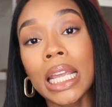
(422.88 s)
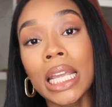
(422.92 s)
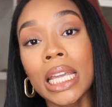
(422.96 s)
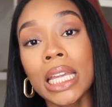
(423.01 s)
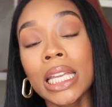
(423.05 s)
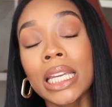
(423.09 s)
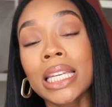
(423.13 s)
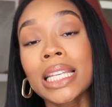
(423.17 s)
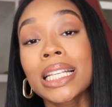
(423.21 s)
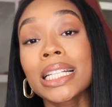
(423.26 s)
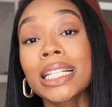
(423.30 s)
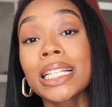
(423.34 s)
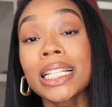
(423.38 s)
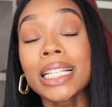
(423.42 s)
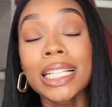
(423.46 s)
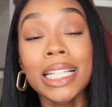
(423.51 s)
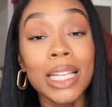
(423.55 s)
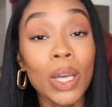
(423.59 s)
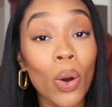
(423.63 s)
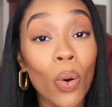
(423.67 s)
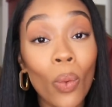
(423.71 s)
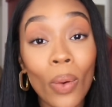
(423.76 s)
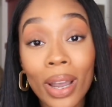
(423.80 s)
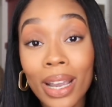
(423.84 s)
in
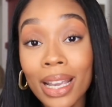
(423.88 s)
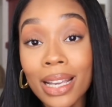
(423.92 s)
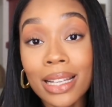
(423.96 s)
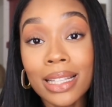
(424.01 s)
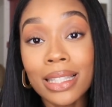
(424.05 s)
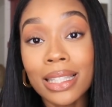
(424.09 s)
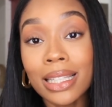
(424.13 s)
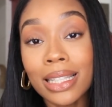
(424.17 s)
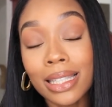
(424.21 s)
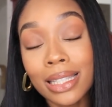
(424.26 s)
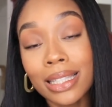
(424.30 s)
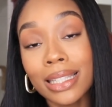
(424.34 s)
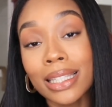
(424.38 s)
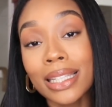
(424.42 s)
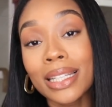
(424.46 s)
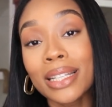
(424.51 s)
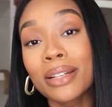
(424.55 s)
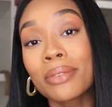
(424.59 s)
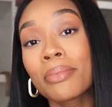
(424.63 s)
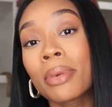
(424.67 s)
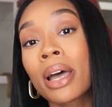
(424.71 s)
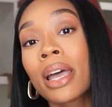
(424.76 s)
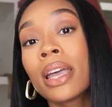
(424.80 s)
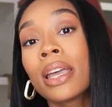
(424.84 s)
going into
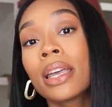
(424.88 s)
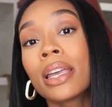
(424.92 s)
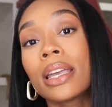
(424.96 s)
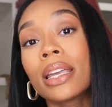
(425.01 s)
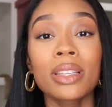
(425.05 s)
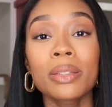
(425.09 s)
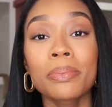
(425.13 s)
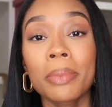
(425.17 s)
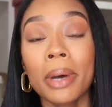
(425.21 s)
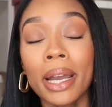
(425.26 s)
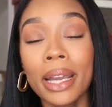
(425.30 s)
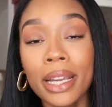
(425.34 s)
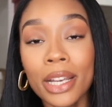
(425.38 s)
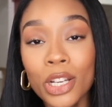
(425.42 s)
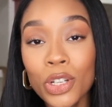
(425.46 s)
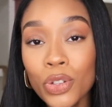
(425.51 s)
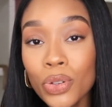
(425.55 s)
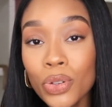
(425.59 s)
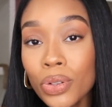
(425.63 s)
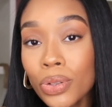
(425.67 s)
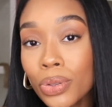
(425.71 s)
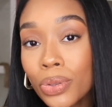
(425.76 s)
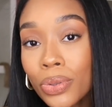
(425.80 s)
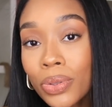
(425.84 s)
STEM is by
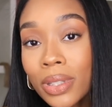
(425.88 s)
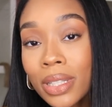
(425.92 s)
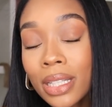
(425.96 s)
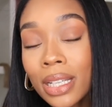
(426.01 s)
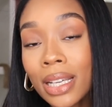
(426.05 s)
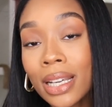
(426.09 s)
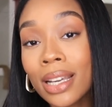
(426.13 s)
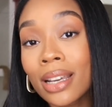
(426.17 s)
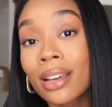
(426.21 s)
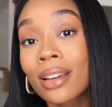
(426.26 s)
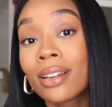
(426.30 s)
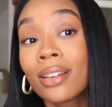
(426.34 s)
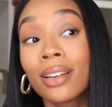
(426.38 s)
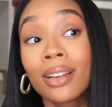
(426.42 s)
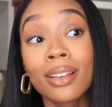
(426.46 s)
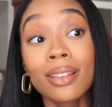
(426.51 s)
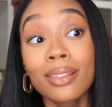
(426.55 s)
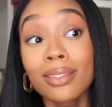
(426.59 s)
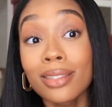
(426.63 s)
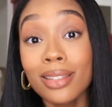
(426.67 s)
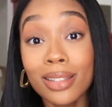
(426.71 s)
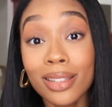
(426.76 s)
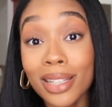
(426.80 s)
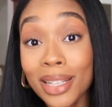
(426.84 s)
introducing
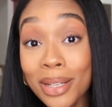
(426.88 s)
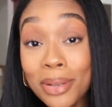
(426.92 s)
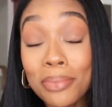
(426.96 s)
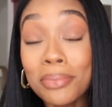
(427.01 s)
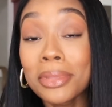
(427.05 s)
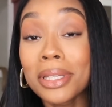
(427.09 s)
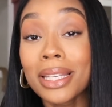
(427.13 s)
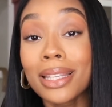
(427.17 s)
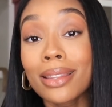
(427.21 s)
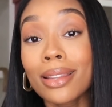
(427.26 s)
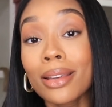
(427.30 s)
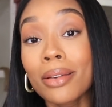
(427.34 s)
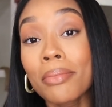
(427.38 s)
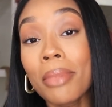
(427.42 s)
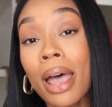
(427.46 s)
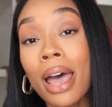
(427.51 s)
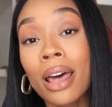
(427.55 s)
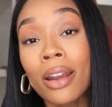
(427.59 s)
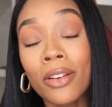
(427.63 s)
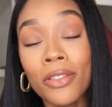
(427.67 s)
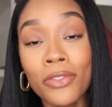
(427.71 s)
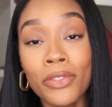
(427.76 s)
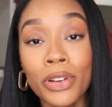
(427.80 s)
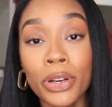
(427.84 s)
STEM to them
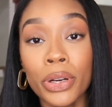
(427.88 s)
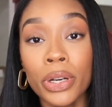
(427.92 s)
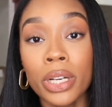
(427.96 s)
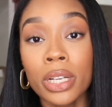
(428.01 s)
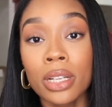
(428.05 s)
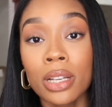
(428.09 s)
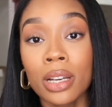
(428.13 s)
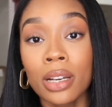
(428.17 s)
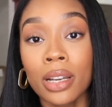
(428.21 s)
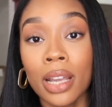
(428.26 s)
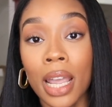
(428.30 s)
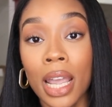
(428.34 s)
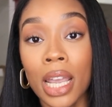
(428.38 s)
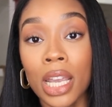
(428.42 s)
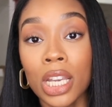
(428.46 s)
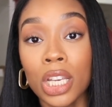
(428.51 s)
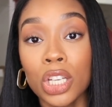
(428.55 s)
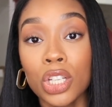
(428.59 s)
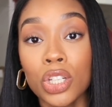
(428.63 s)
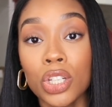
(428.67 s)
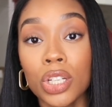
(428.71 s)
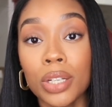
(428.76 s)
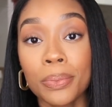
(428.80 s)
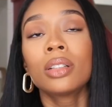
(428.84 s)
at a very young
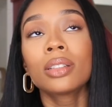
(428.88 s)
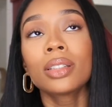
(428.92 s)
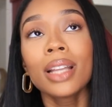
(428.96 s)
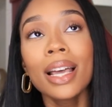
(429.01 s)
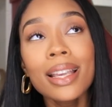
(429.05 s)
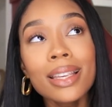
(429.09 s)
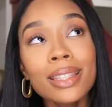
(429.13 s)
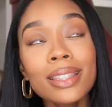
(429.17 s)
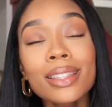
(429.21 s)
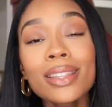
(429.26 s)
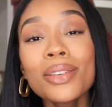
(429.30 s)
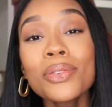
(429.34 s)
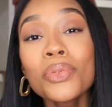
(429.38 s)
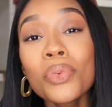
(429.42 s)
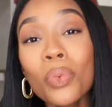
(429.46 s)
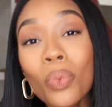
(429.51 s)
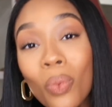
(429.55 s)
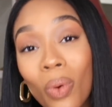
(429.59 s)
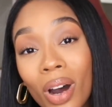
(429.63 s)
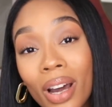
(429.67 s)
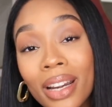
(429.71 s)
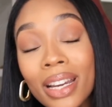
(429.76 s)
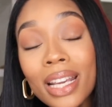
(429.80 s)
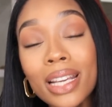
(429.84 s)
age. Less than
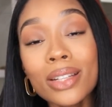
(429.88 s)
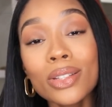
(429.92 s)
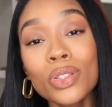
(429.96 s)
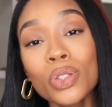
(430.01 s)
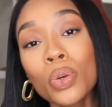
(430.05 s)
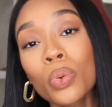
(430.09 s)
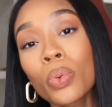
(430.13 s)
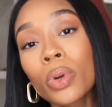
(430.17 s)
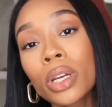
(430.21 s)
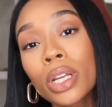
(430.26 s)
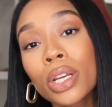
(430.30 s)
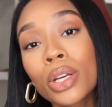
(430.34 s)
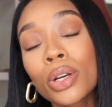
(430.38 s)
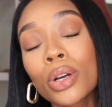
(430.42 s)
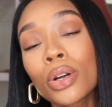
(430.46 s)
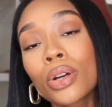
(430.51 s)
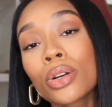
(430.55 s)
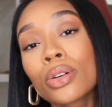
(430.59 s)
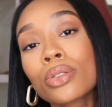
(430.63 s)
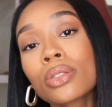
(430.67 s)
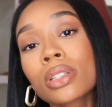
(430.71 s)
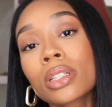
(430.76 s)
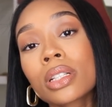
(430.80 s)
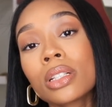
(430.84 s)
1 in 20
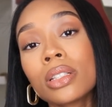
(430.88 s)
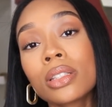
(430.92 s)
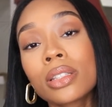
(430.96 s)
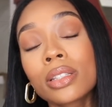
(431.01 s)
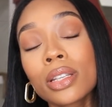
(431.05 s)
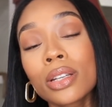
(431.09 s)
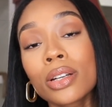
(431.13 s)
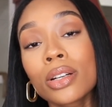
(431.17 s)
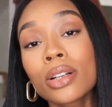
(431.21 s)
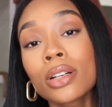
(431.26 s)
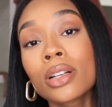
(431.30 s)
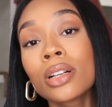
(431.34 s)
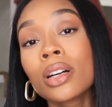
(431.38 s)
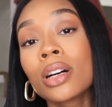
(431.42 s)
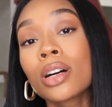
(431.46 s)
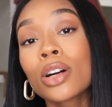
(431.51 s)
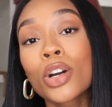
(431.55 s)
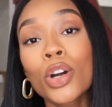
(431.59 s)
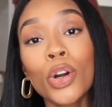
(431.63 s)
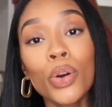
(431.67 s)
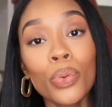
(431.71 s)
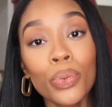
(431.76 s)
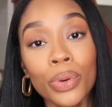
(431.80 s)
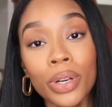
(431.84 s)
girls consider a
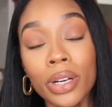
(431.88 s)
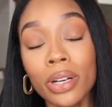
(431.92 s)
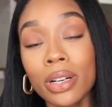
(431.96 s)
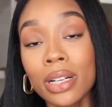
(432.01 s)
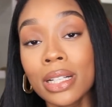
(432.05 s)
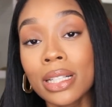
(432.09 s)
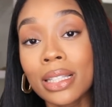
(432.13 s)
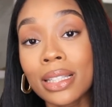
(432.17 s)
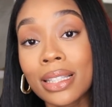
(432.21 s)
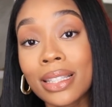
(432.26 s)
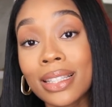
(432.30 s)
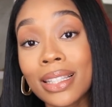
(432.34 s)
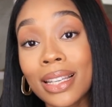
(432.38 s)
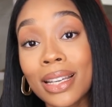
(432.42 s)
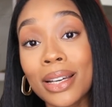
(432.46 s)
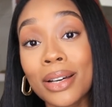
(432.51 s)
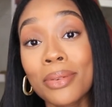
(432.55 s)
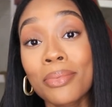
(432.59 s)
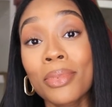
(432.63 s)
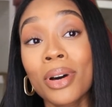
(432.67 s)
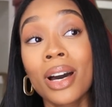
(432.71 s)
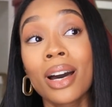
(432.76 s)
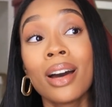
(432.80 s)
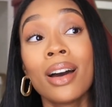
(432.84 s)
career in
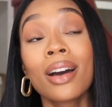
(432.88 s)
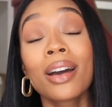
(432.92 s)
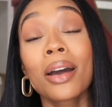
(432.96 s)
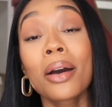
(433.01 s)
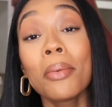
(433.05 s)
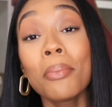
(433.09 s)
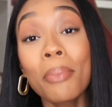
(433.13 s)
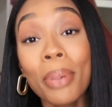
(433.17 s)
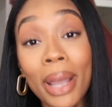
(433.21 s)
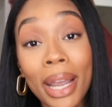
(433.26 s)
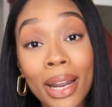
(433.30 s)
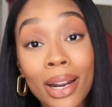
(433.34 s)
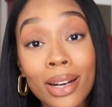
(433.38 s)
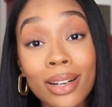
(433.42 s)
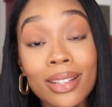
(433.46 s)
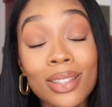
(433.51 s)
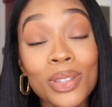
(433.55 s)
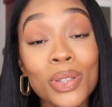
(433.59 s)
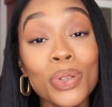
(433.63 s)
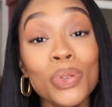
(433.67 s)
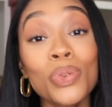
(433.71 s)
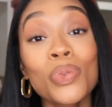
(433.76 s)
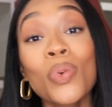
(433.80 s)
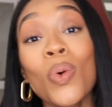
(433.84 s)
STEM, compared
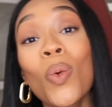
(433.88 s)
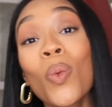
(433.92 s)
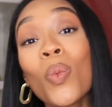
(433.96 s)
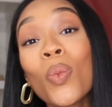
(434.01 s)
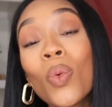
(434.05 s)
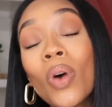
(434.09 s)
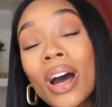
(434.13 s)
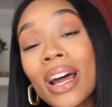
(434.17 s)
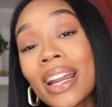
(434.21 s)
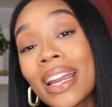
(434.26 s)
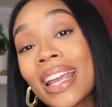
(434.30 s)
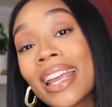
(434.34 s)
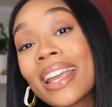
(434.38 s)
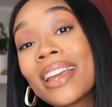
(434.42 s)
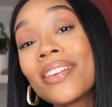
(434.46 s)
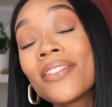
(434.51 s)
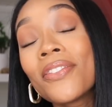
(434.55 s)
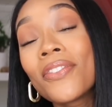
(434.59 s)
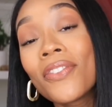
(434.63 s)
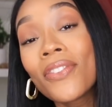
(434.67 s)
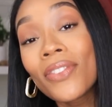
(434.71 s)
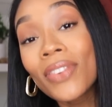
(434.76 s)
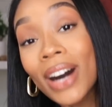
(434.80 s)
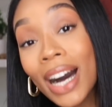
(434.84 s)
to 1 in
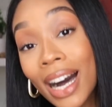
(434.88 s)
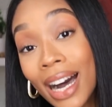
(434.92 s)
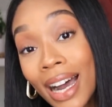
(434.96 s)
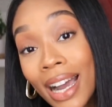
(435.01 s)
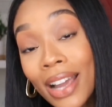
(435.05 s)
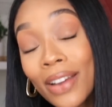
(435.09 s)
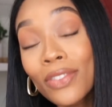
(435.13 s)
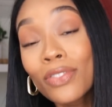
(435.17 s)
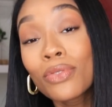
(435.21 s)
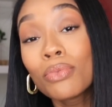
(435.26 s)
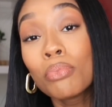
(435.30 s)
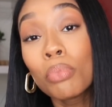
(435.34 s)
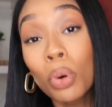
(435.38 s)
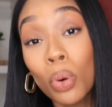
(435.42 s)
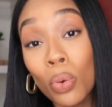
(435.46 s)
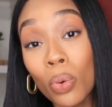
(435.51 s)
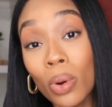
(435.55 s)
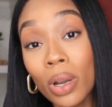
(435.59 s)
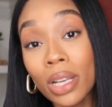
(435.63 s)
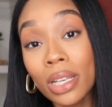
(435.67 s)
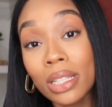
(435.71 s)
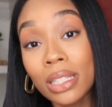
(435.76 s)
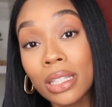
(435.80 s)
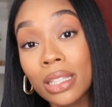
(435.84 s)
5
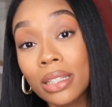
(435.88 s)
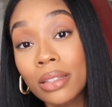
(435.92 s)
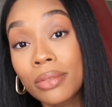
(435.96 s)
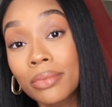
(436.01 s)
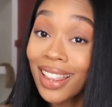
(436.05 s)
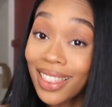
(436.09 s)
boys.